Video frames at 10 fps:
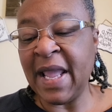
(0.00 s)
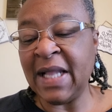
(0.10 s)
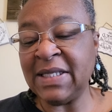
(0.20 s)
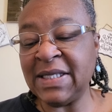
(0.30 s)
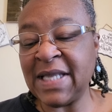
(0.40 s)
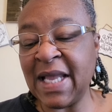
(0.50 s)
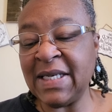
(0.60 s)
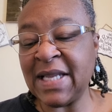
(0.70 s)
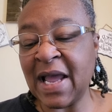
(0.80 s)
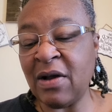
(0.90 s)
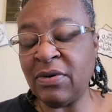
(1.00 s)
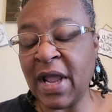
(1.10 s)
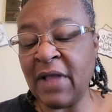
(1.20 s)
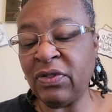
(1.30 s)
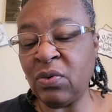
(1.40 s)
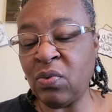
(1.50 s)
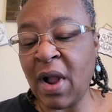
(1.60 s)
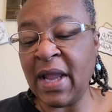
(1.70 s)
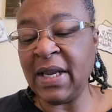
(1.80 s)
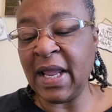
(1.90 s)
and sat down at the
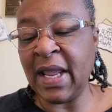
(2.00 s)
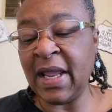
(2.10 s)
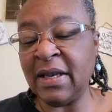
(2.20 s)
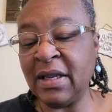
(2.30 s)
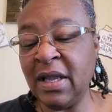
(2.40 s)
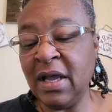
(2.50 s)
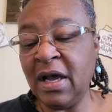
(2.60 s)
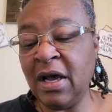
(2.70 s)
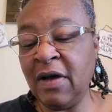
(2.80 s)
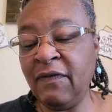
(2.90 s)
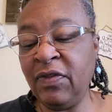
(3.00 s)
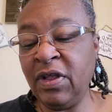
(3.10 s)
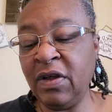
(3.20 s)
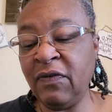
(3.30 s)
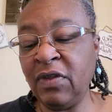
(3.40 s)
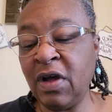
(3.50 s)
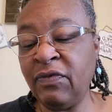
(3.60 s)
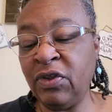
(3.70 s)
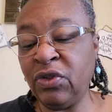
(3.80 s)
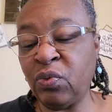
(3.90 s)
right hand of
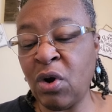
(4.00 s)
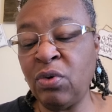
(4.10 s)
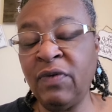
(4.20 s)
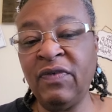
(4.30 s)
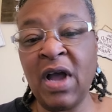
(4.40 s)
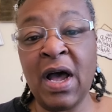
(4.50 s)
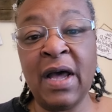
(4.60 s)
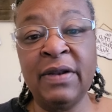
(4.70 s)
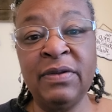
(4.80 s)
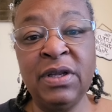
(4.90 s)
the throne of God.